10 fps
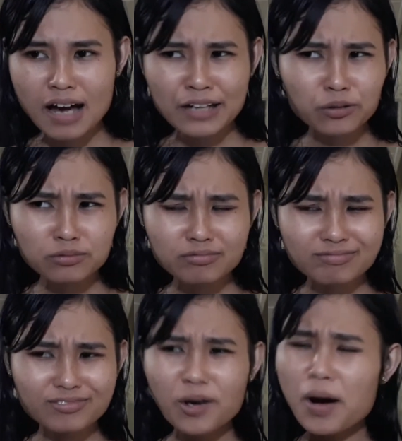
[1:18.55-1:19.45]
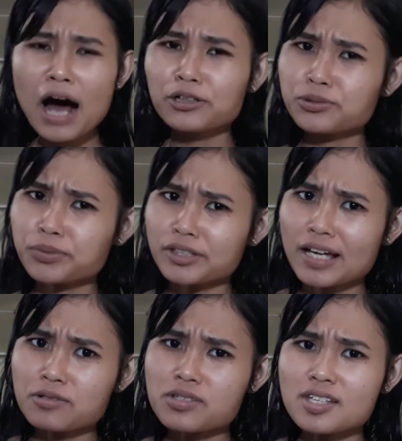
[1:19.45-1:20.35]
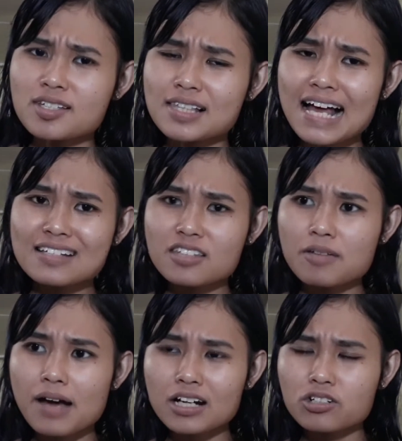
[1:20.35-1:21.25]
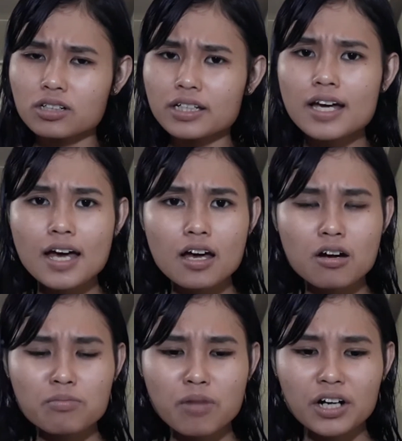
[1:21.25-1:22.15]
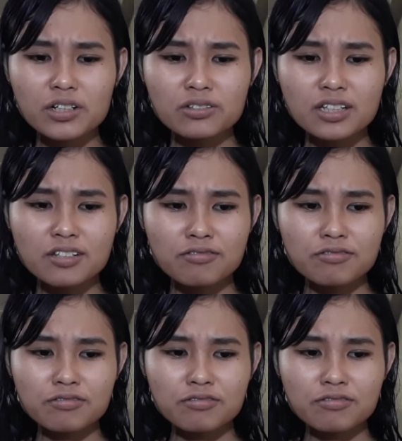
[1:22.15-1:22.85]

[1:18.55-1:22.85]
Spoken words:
I don't know how to pronounce his last name actually. Mario the Div.